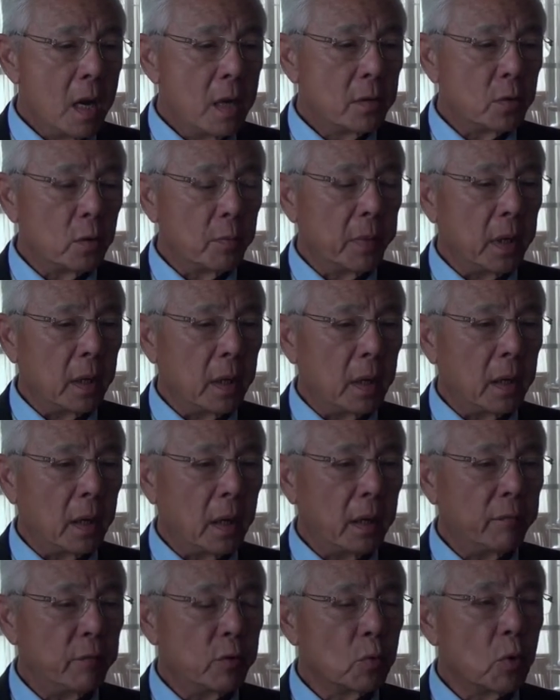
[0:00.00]
To me,
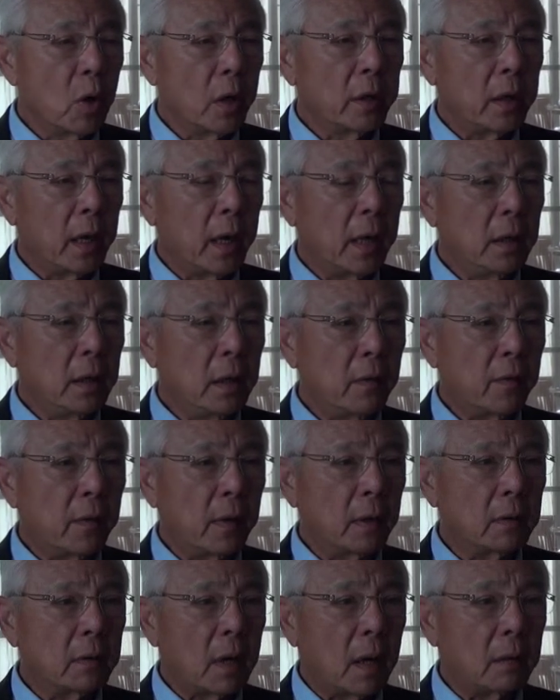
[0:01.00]
if you want
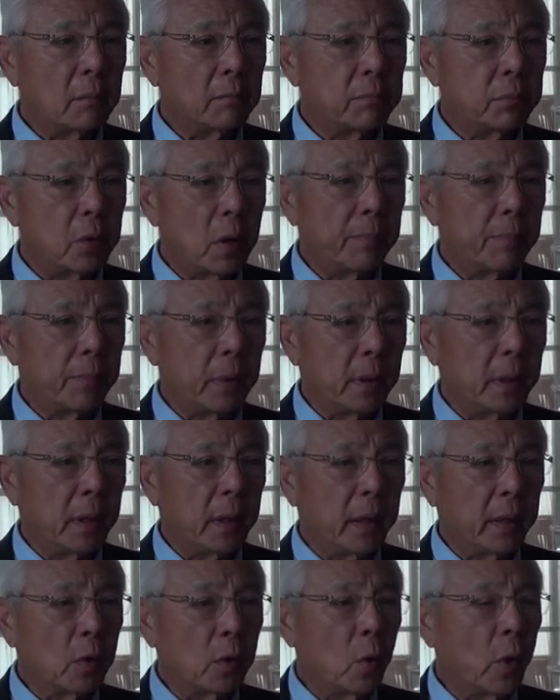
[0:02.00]
anything done
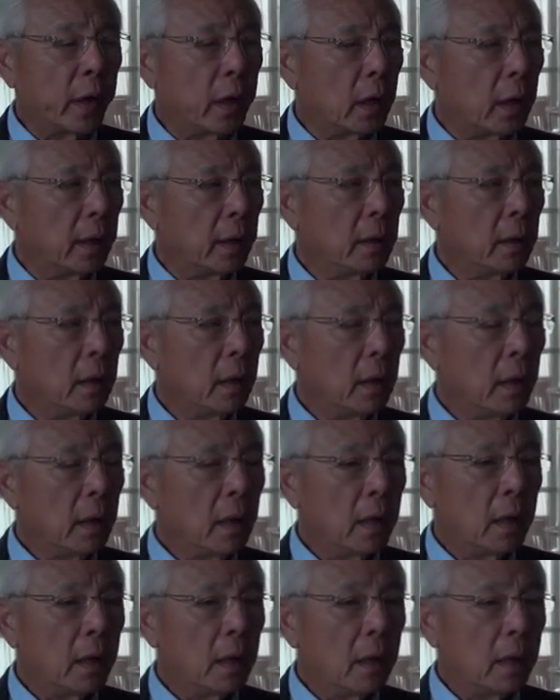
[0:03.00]
properly and quickly,
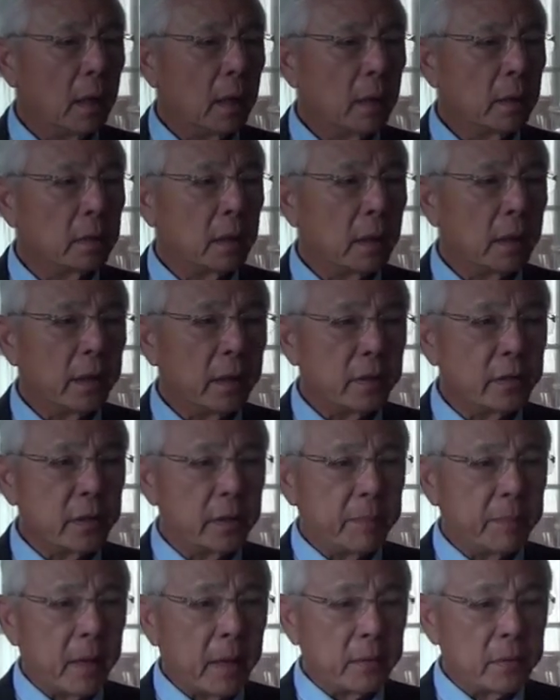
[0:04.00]
the
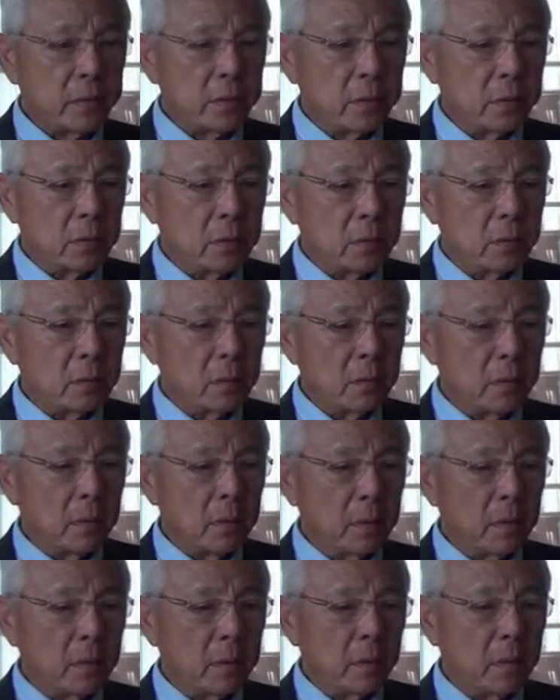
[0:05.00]
leadership had to
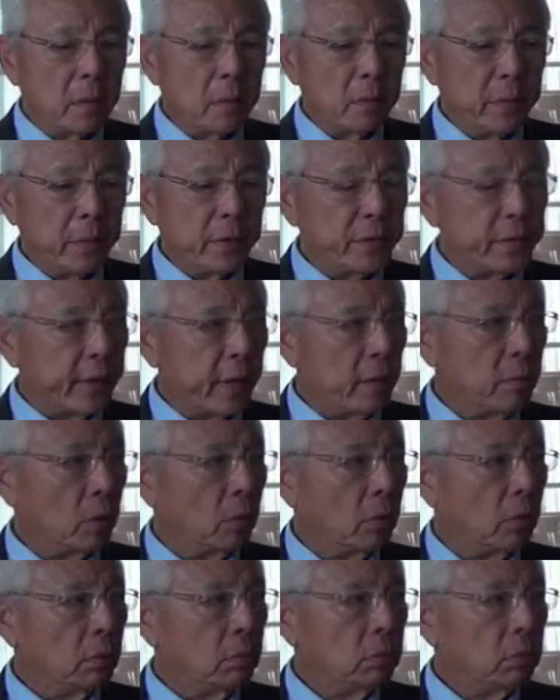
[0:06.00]
be stable.